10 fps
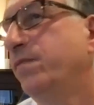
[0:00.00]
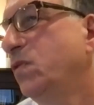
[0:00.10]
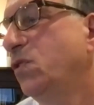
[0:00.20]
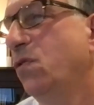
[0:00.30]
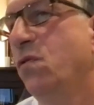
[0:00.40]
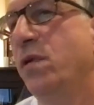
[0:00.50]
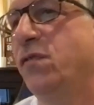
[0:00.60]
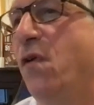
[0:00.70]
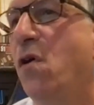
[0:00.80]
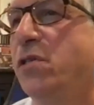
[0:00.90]
So as
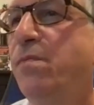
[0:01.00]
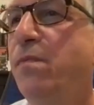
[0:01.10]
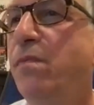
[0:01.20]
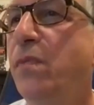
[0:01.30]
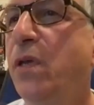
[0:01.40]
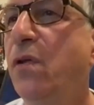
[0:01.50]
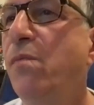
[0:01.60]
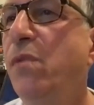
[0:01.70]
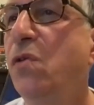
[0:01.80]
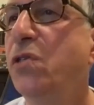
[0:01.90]
far as,
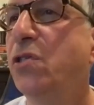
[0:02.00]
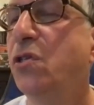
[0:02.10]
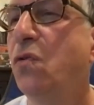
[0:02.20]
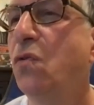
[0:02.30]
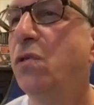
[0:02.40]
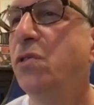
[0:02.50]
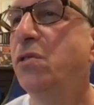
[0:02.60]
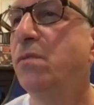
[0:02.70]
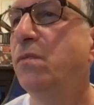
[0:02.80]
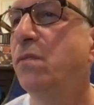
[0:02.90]
music
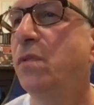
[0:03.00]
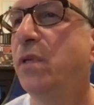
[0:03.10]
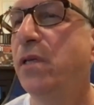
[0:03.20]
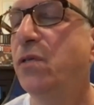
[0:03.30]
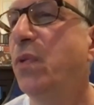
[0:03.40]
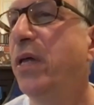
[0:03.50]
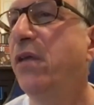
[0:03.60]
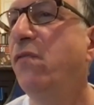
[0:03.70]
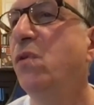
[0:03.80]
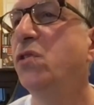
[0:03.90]
schools, there's plenty
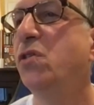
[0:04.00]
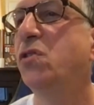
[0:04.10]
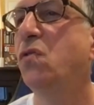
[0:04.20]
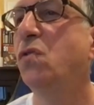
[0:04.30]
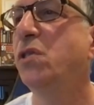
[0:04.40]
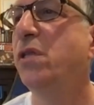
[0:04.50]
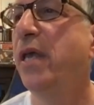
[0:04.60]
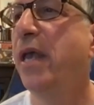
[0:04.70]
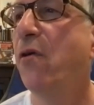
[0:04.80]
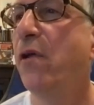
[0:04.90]
of music schools in
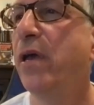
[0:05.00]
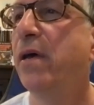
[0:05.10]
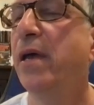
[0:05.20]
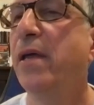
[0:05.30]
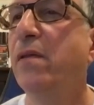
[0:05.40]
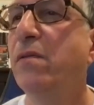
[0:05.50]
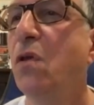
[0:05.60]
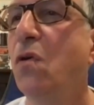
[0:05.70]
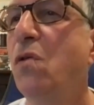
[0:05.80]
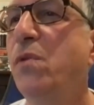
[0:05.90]
the area, and
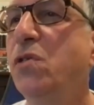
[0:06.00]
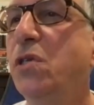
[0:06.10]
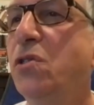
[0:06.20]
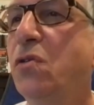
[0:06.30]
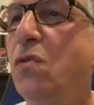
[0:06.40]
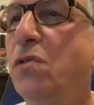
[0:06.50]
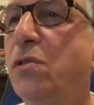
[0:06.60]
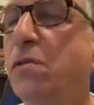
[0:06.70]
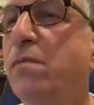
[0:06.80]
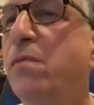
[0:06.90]
local music schools
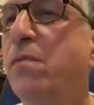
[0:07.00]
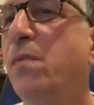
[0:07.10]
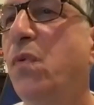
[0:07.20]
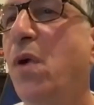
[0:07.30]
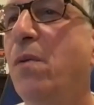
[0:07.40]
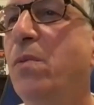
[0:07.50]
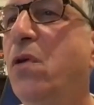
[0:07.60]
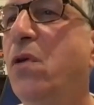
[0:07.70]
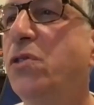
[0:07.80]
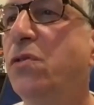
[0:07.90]
are probably
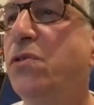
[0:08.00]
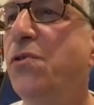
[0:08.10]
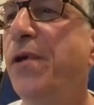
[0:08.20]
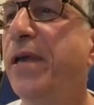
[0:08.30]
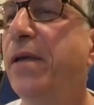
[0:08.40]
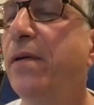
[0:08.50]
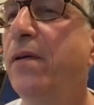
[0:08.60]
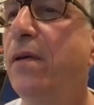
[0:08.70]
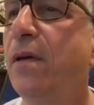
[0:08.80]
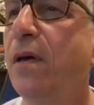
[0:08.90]
also doing,
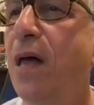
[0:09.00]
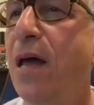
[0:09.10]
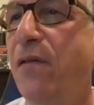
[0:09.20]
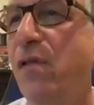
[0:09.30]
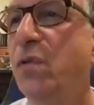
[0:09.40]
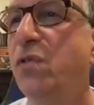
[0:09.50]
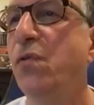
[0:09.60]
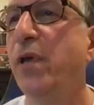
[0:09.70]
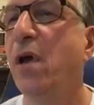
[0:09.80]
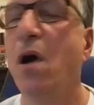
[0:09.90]
a lot of them are
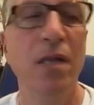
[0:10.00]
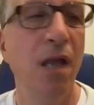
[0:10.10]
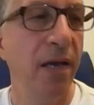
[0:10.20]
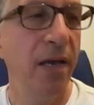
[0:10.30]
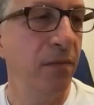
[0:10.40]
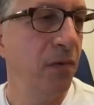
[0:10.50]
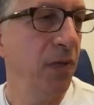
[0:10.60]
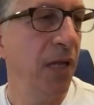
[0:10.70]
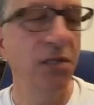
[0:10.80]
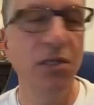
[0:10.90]
doing online
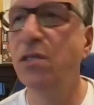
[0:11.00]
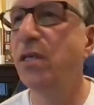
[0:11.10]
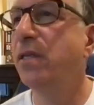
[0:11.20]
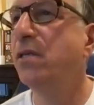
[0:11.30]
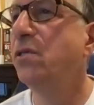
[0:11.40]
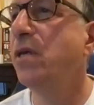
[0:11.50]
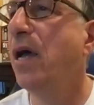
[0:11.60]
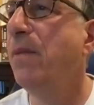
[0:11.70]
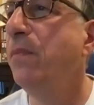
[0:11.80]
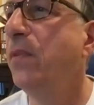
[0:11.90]
lessons at this
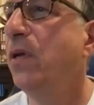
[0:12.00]
time.